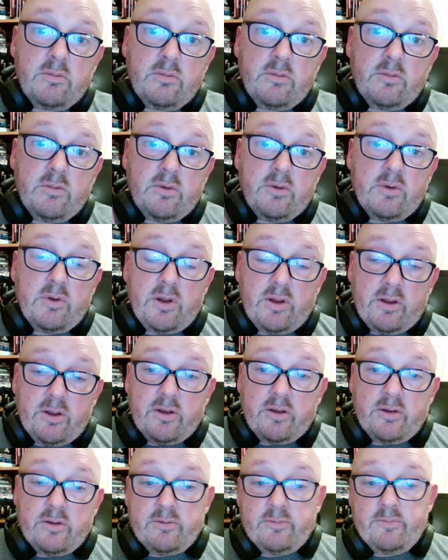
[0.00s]

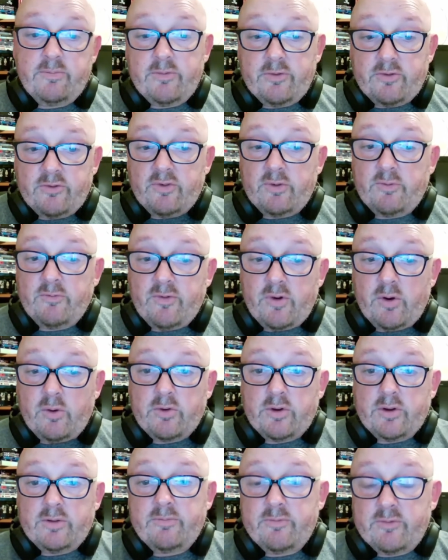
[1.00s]
the stream
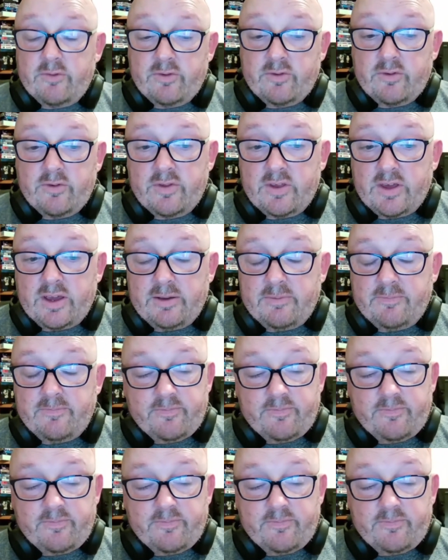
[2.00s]
folder, just to see it.